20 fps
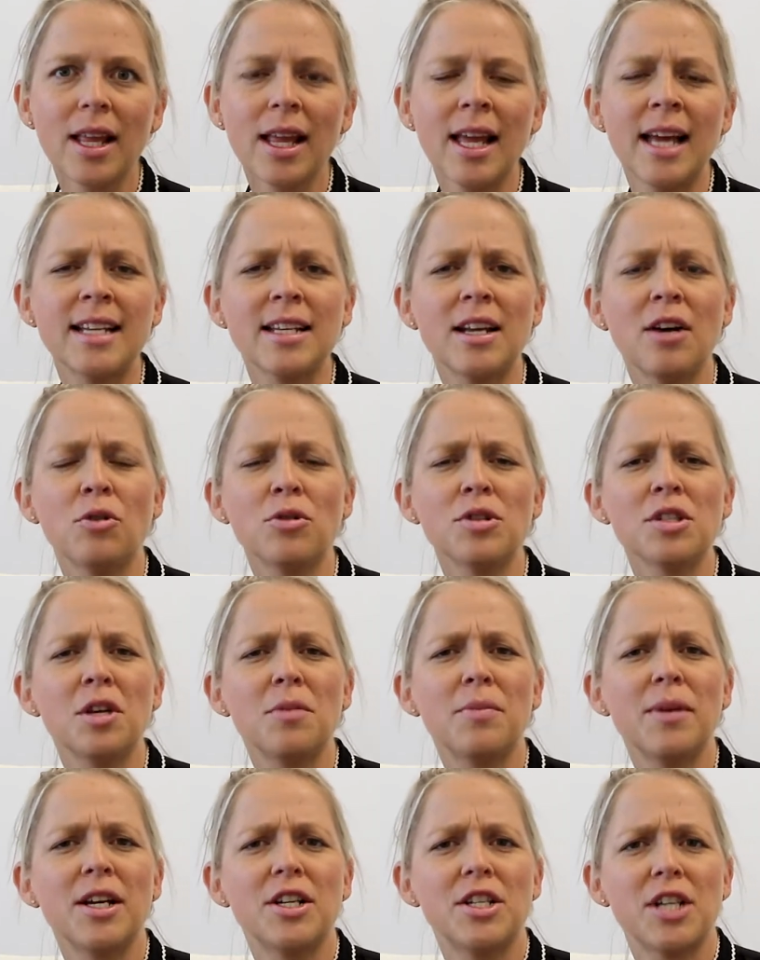and
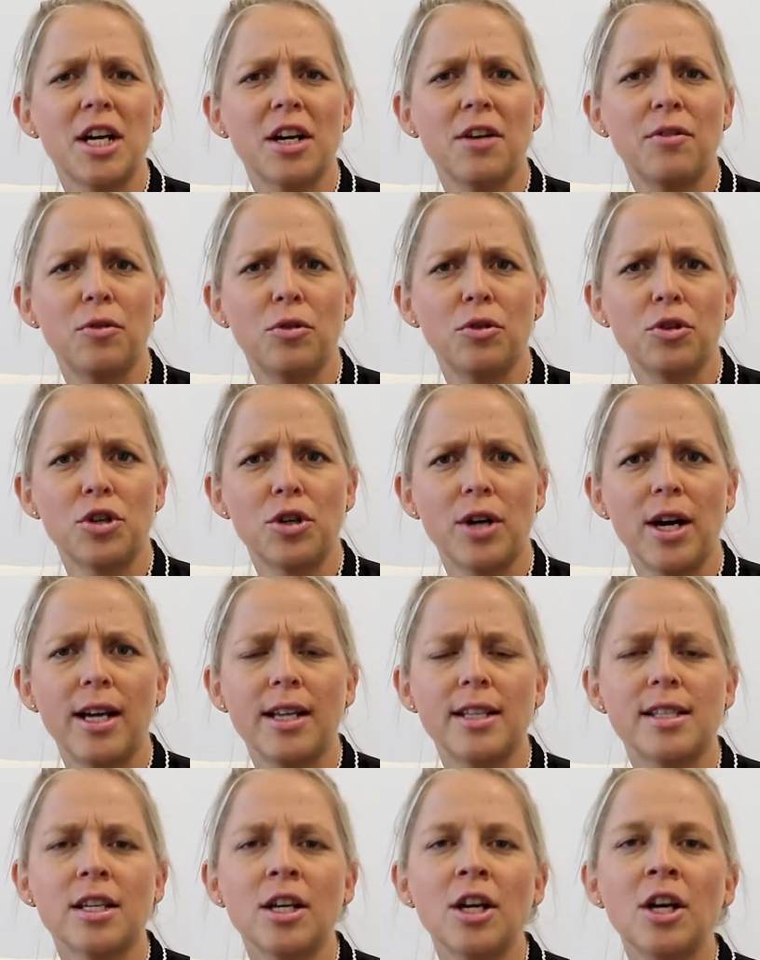also be a jack of all
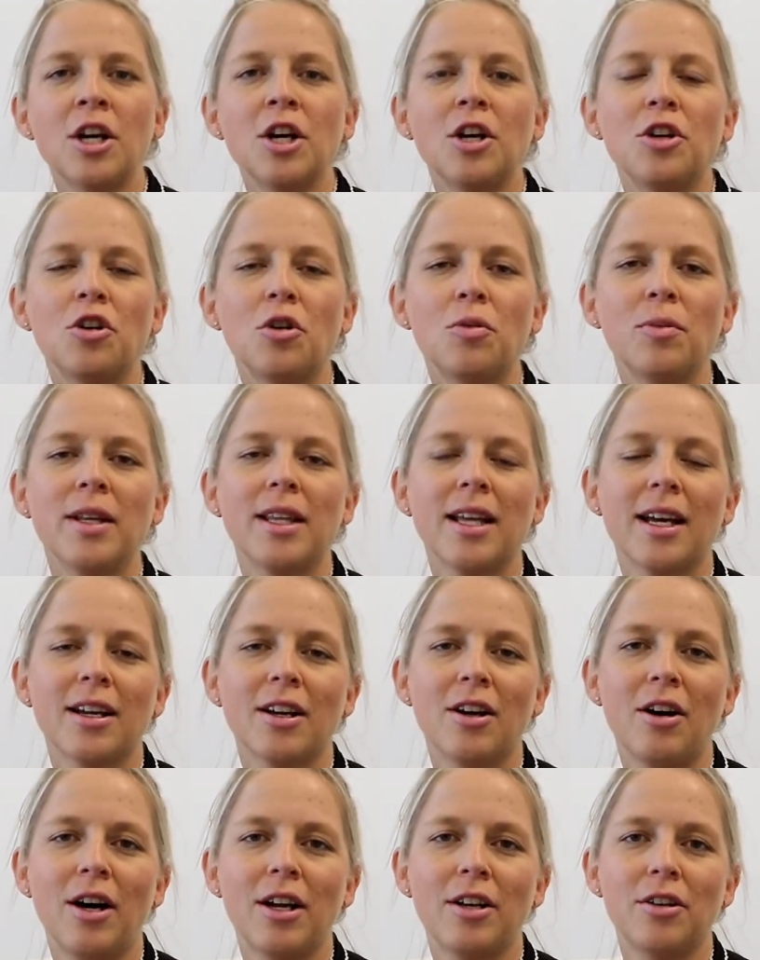trades. Normally
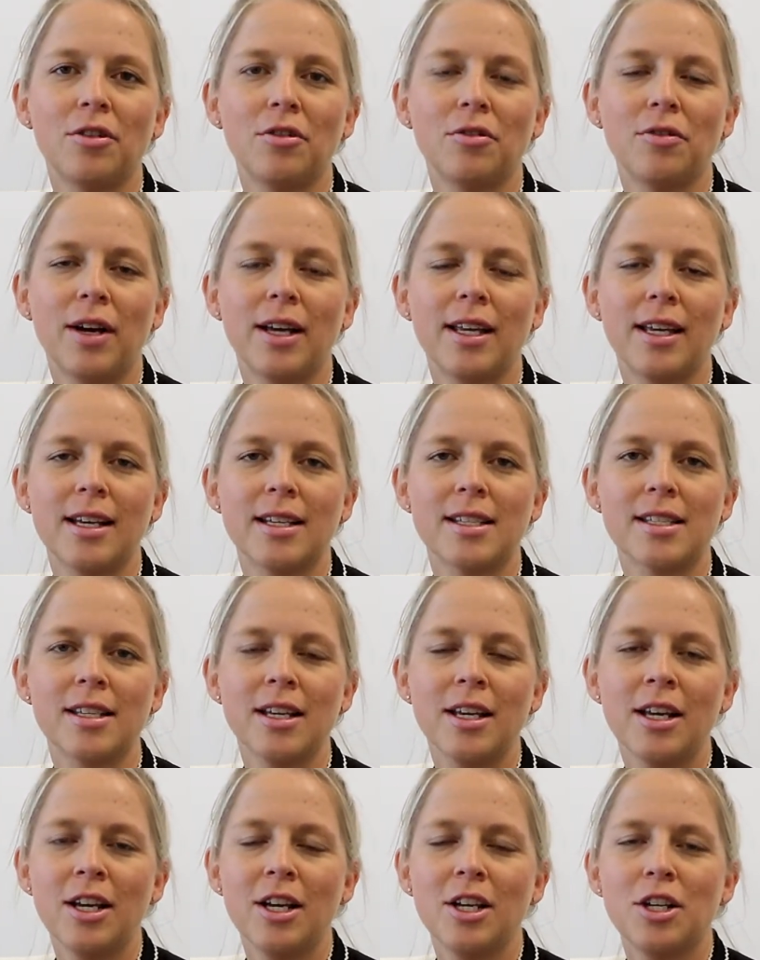that kind of,
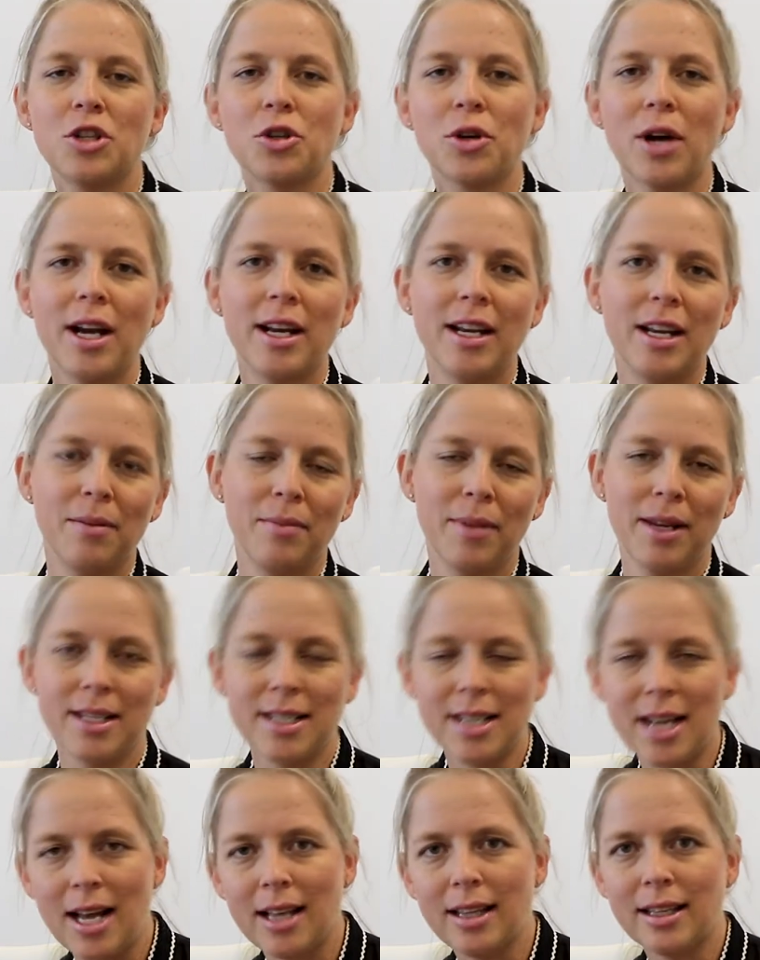tradie
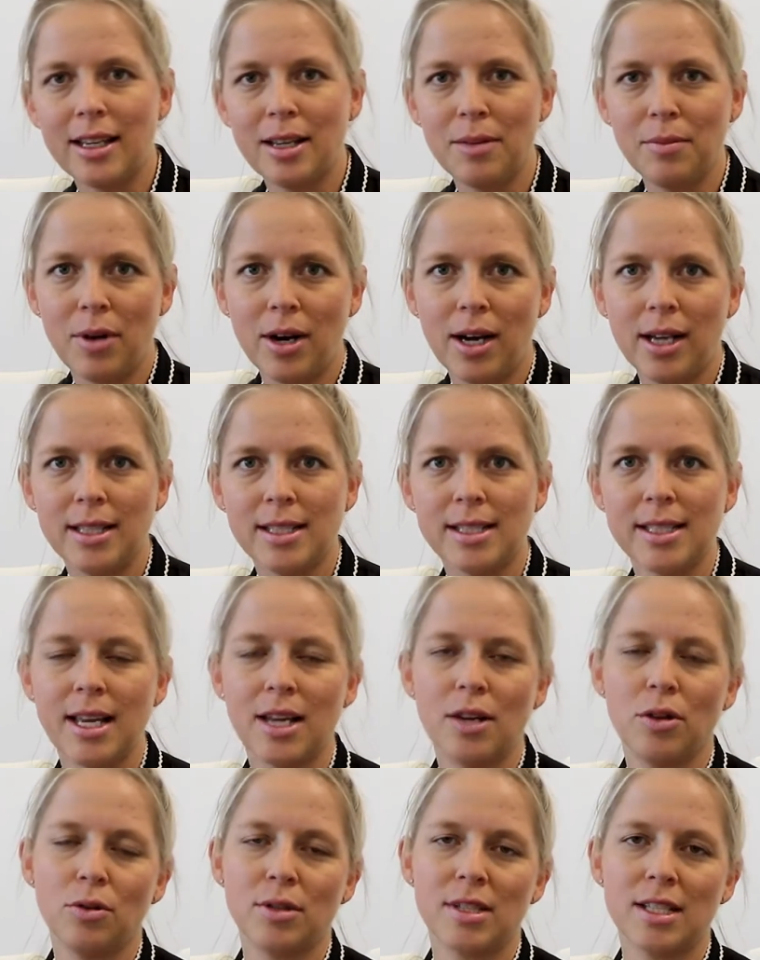mentality,
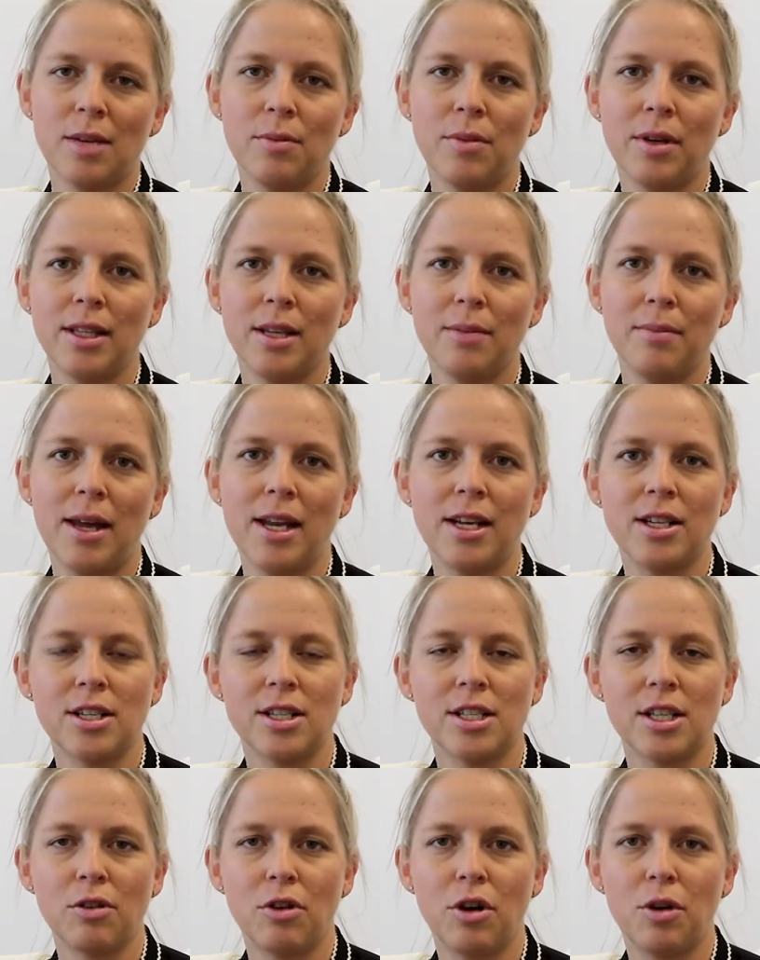mindset, or someone that
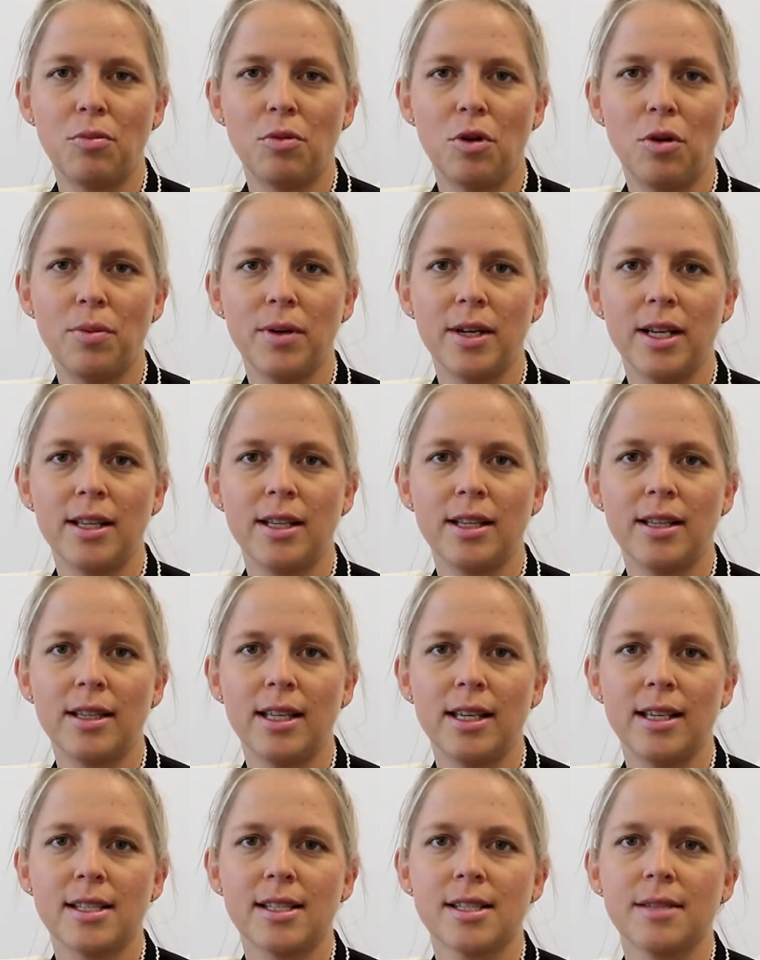manages their own property that
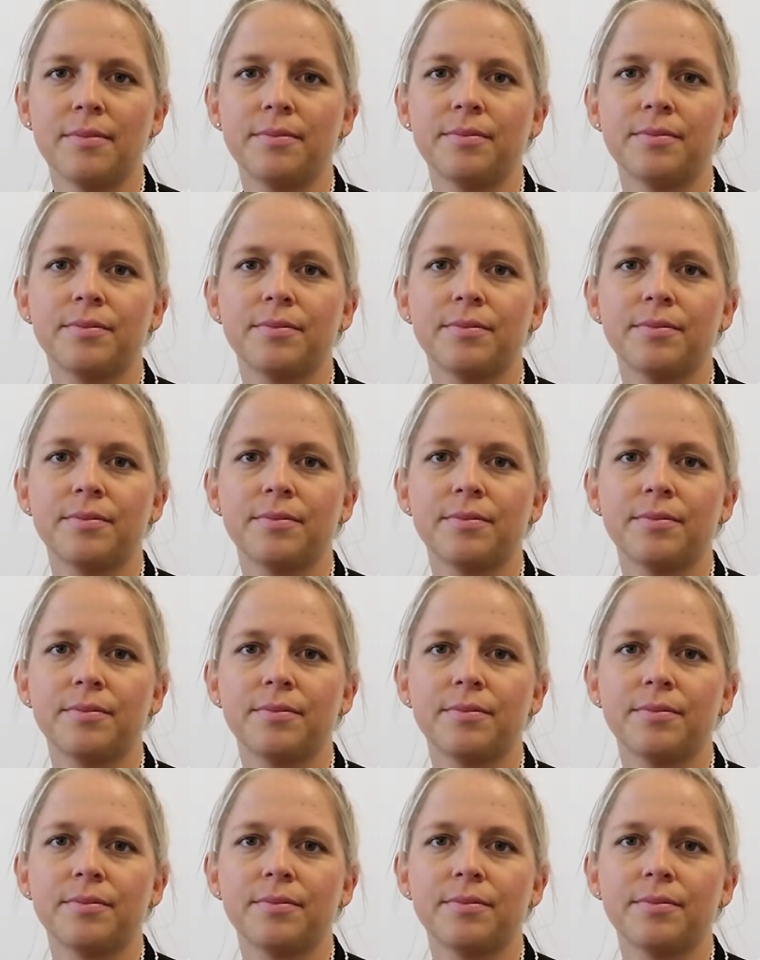thinks